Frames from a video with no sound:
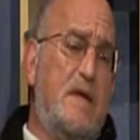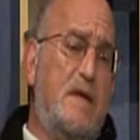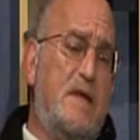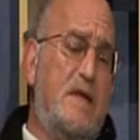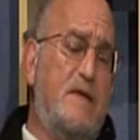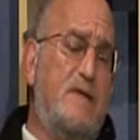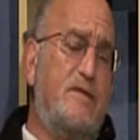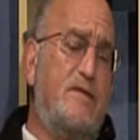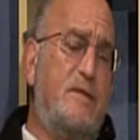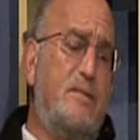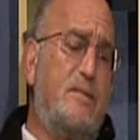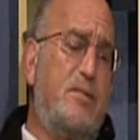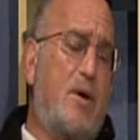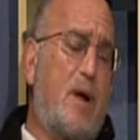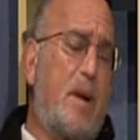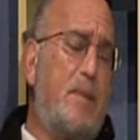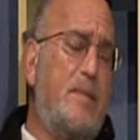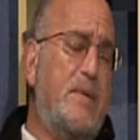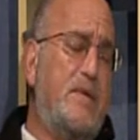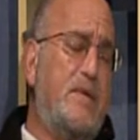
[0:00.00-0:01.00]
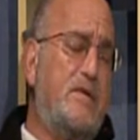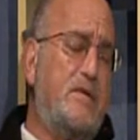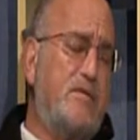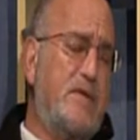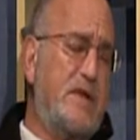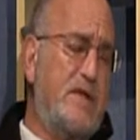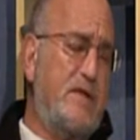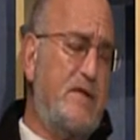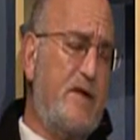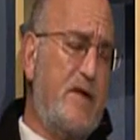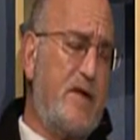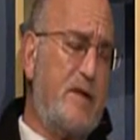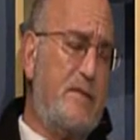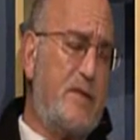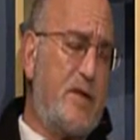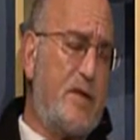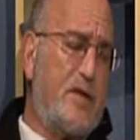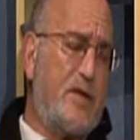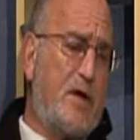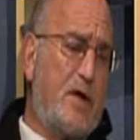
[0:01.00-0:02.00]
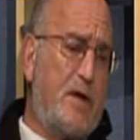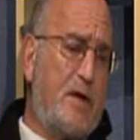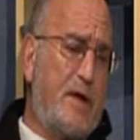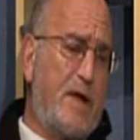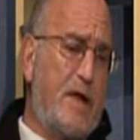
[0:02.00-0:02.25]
give the property to the redevelopment authority